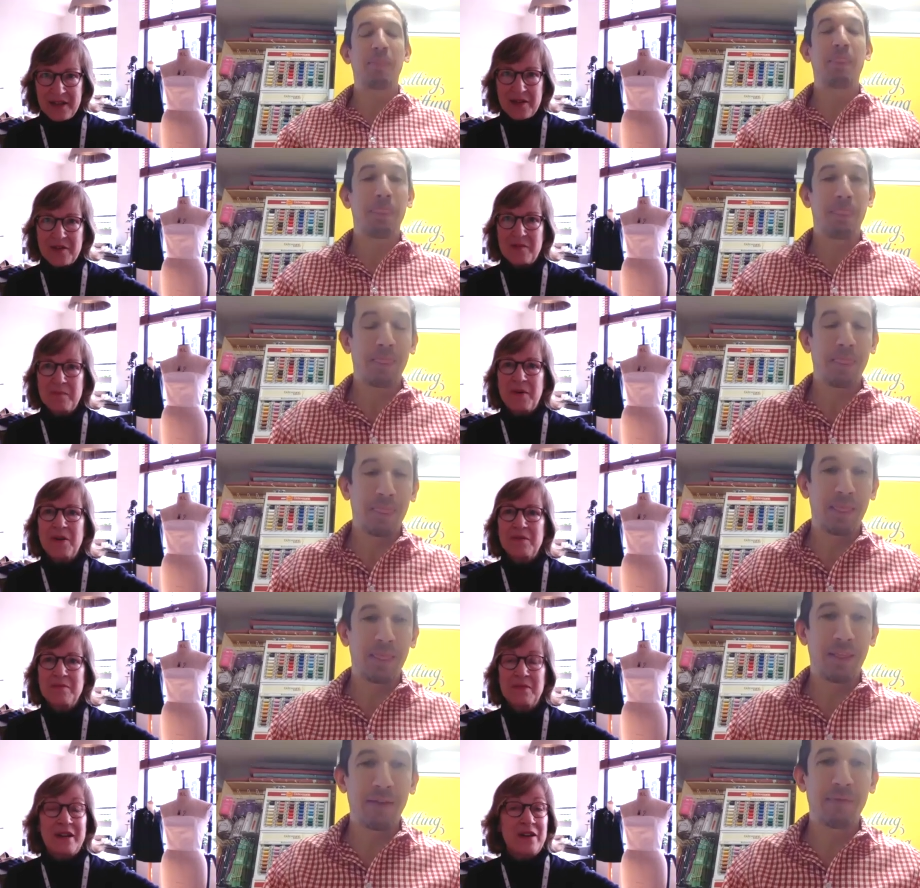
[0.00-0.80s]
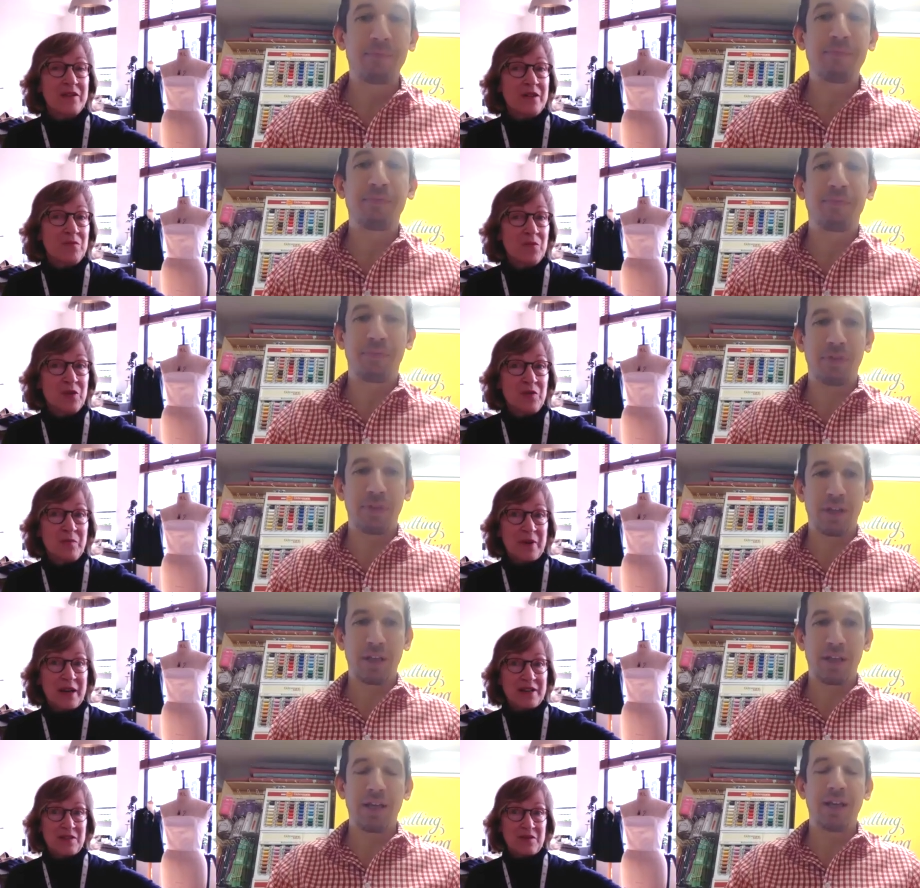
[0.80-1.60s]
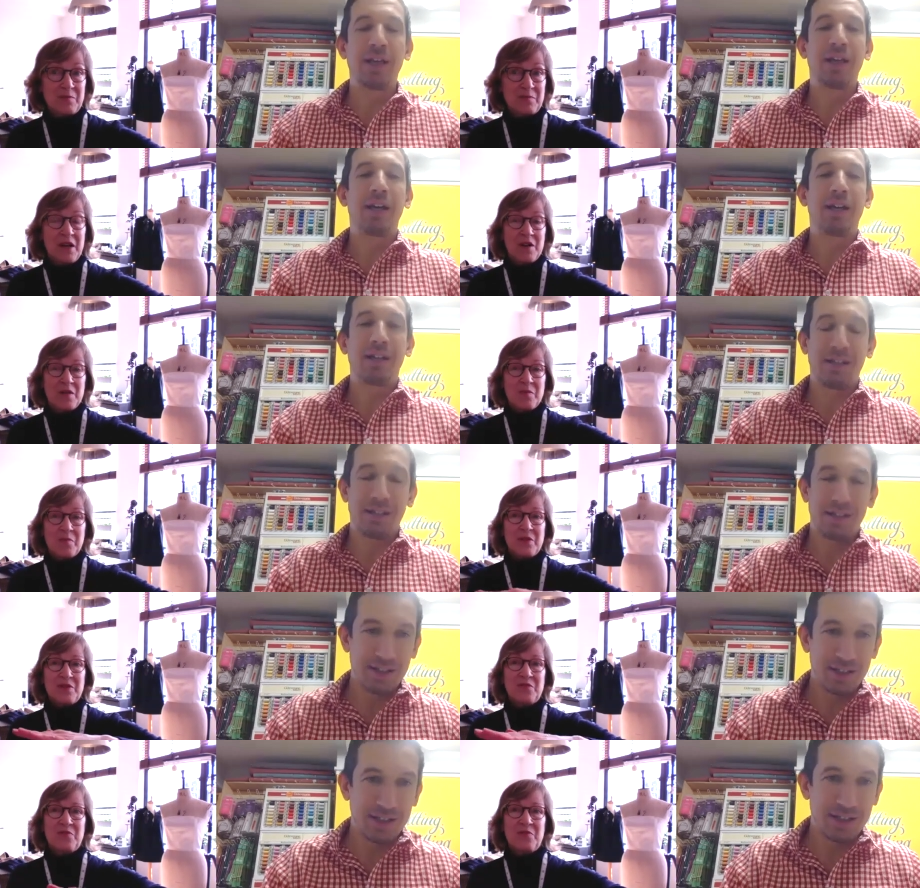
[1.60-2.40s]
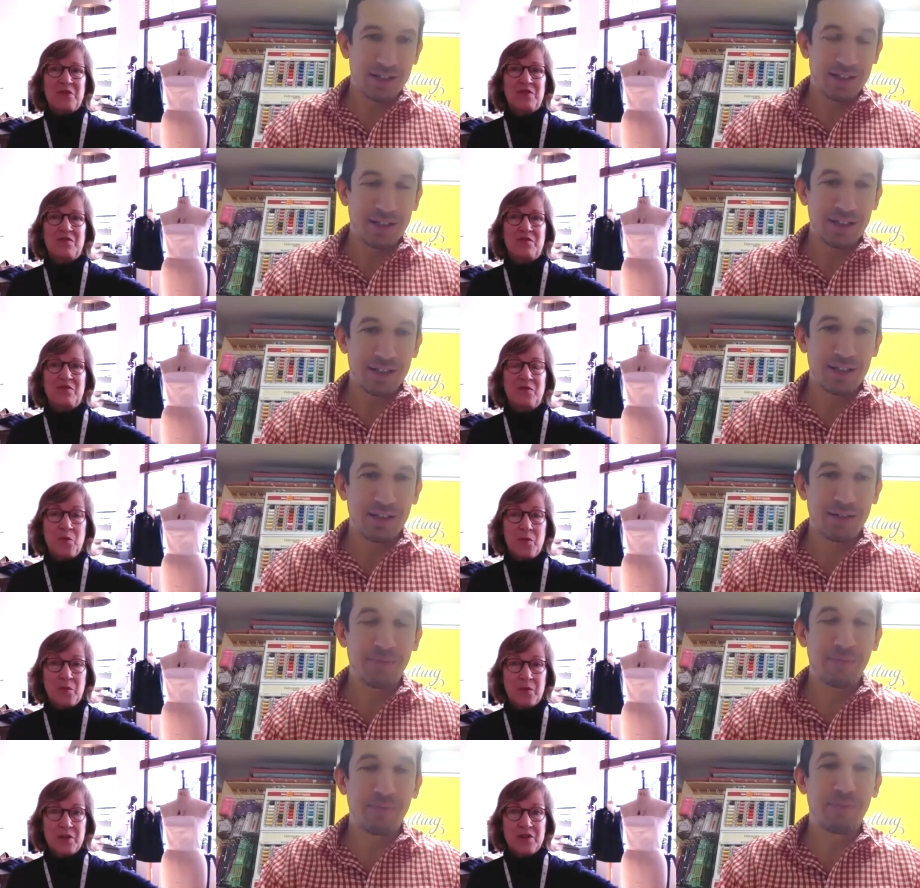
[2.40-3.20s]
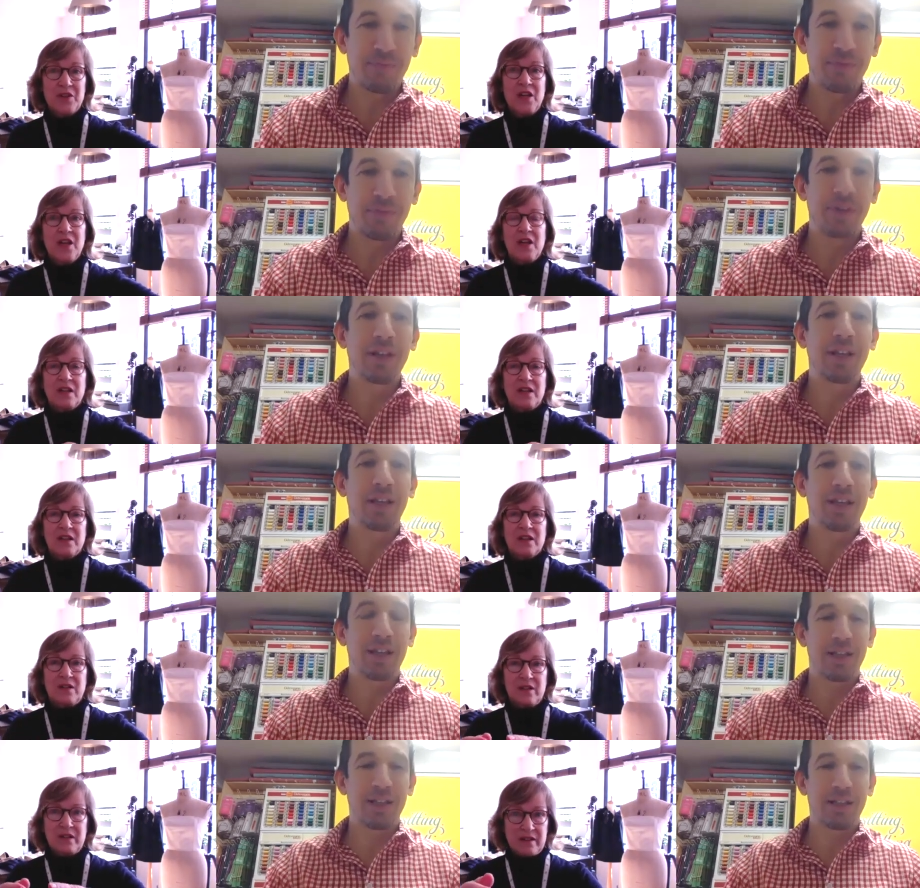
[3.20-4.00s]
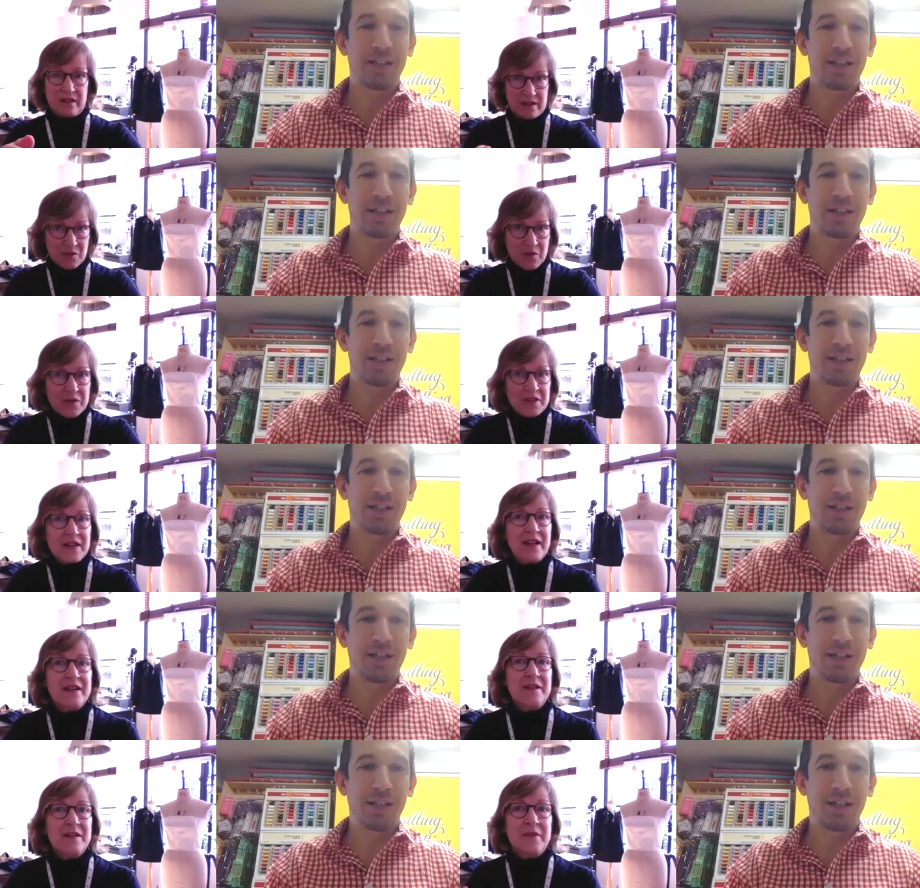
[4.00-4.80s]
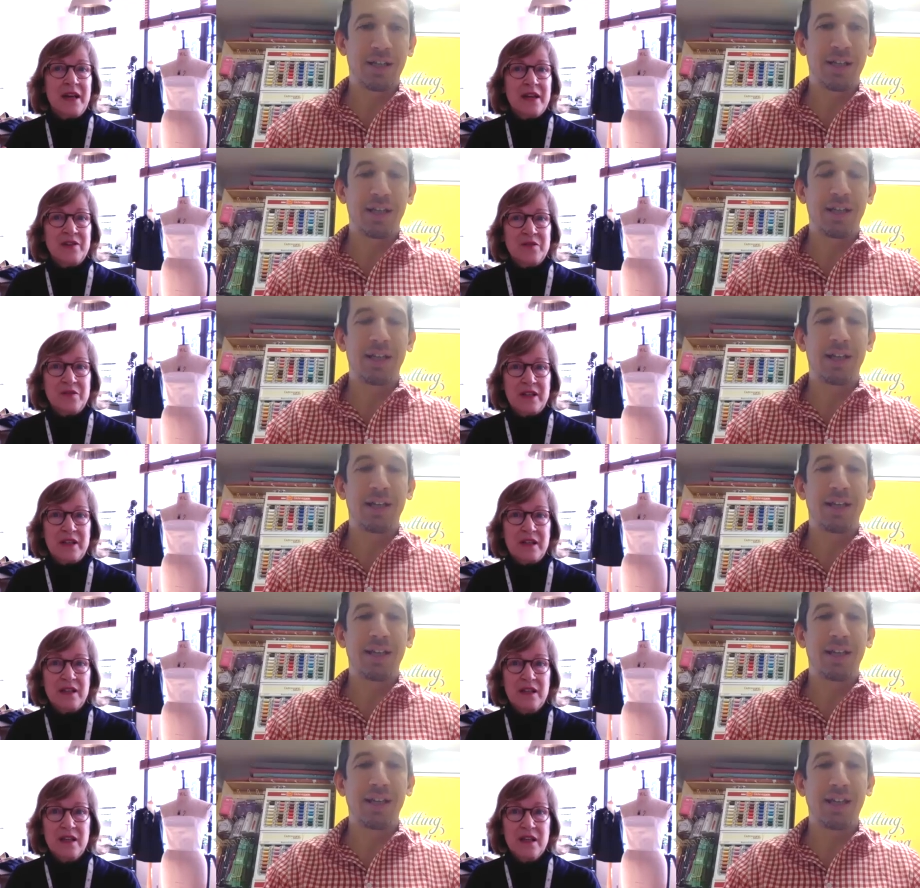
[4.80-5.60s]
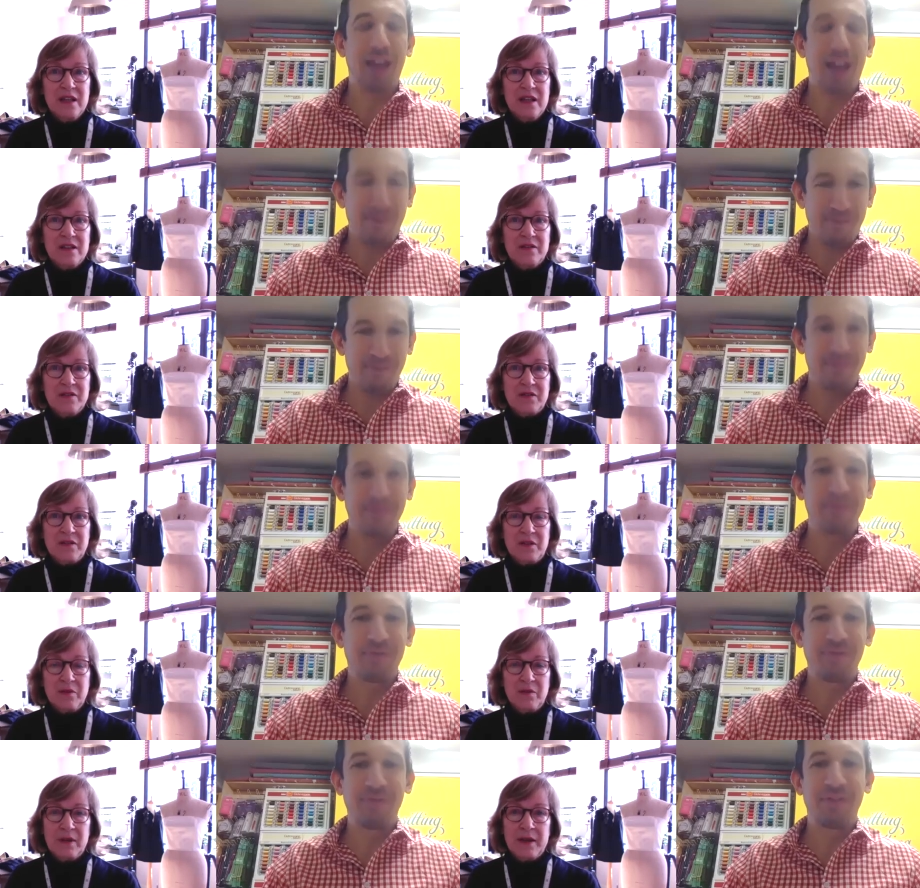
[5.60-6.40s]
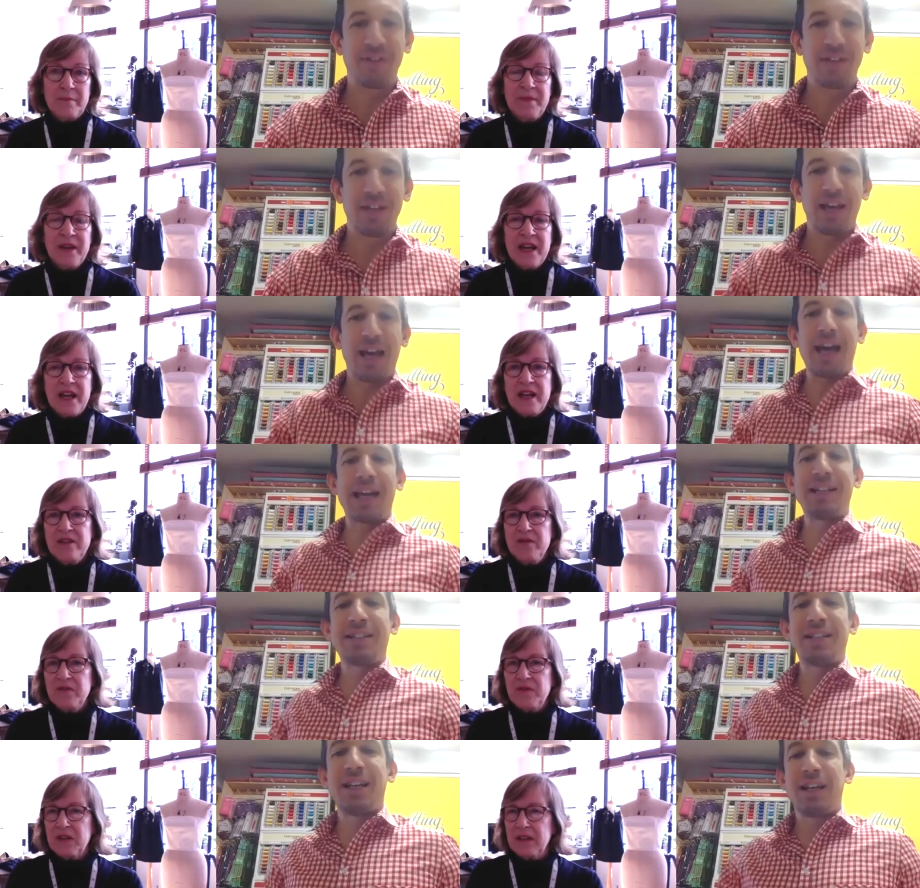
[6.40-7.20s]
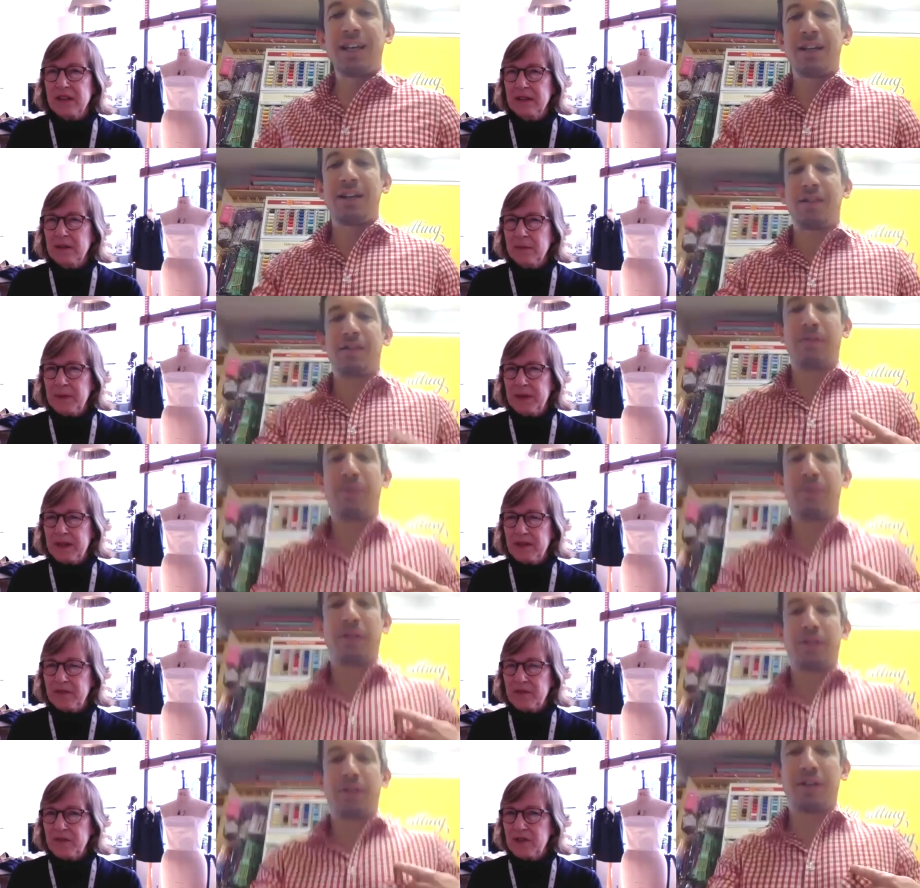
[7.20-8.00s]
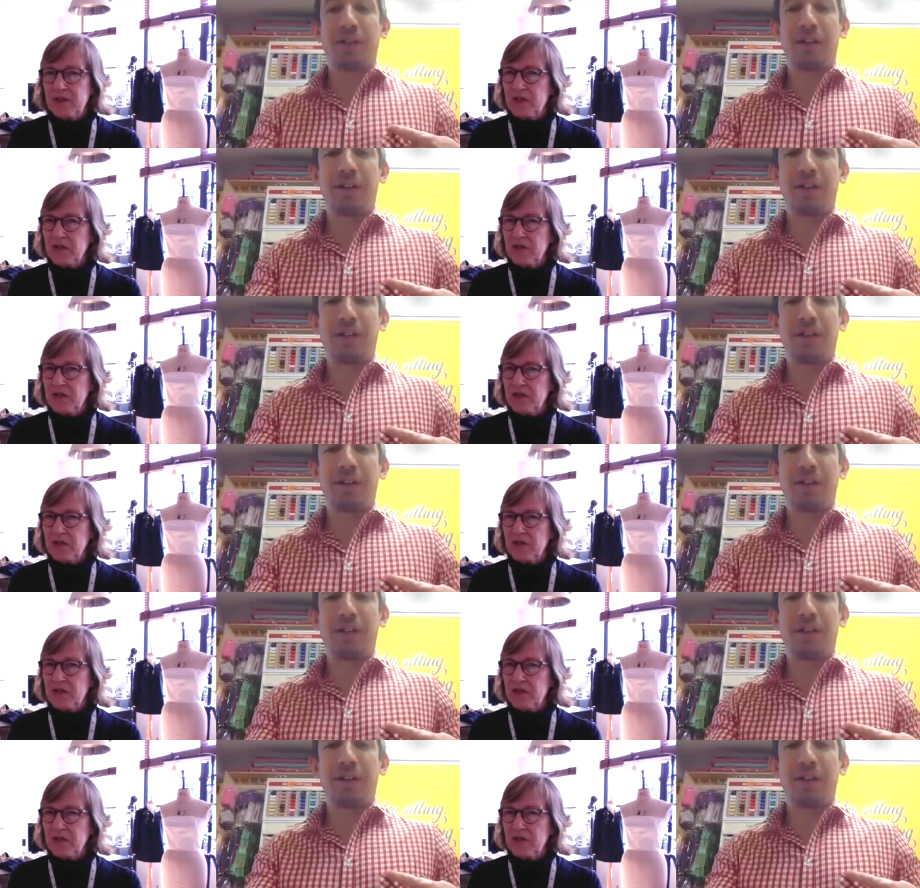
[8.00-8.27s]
Speaker 1: of the bottom layer. Then when you pass the press foot forward, you're it's going to line up naturally. Yeah. So um, and you've um, got a little bit of did you